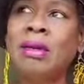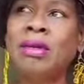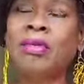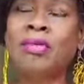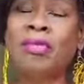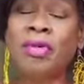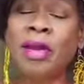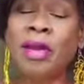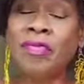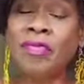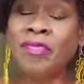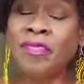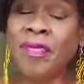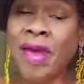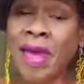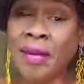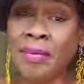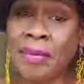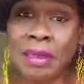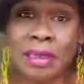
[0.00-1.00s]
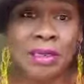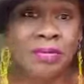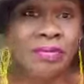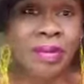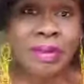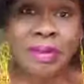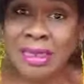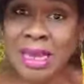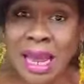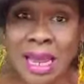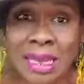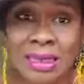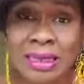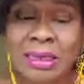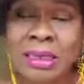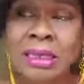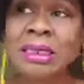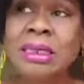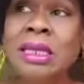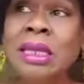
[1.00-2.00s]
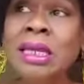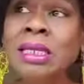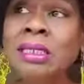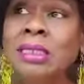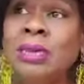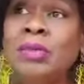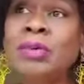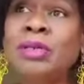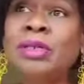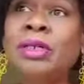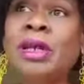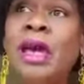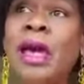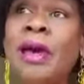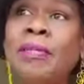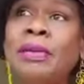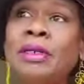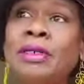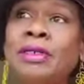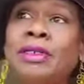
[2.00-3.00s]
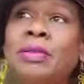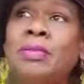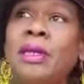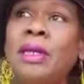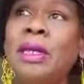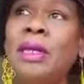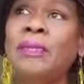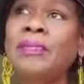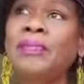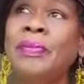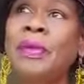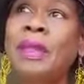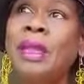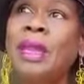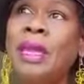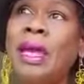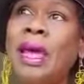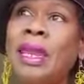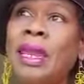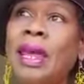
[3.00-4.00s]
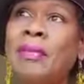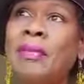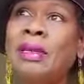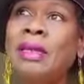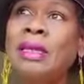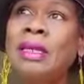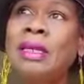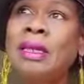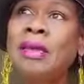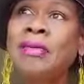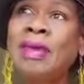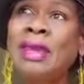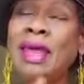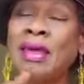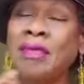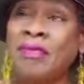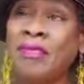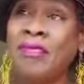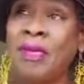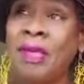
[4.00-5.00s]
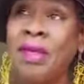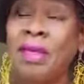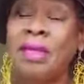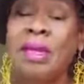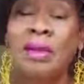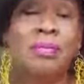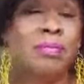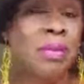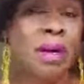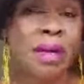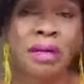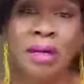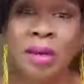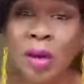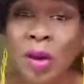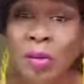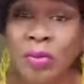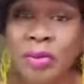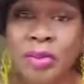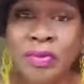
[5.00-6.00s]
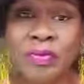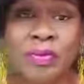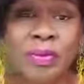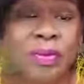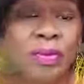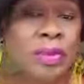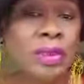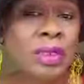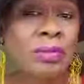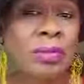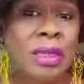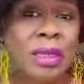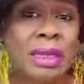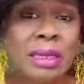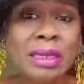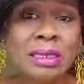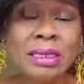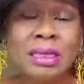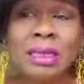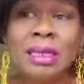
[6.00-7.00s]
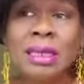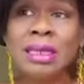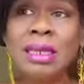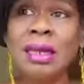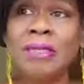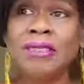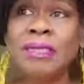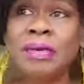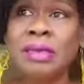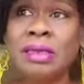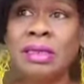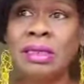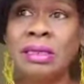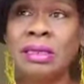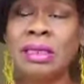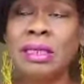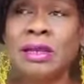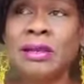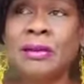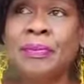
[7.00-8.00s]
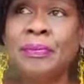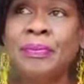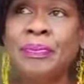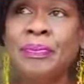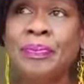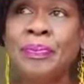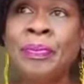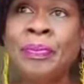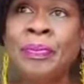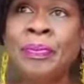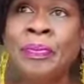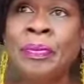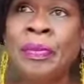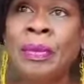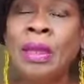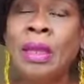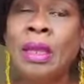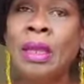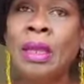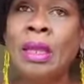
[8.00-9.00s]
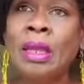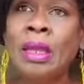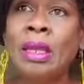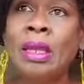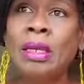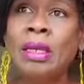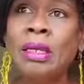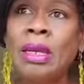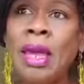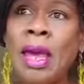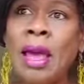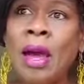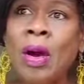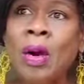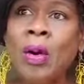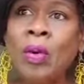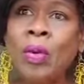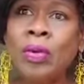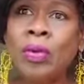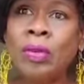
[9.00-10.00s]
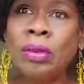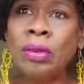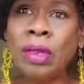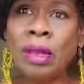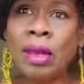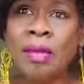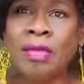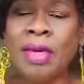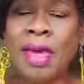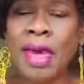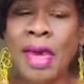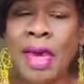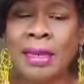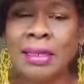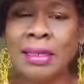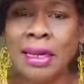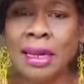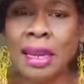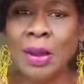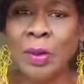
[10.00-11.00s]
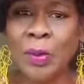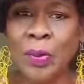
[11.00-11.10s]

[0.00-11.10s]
great, fabulous, fantastic things are going to happen to me. And I believe and I feel that money always flows to me easily and effortlessly. Now, the other hat that I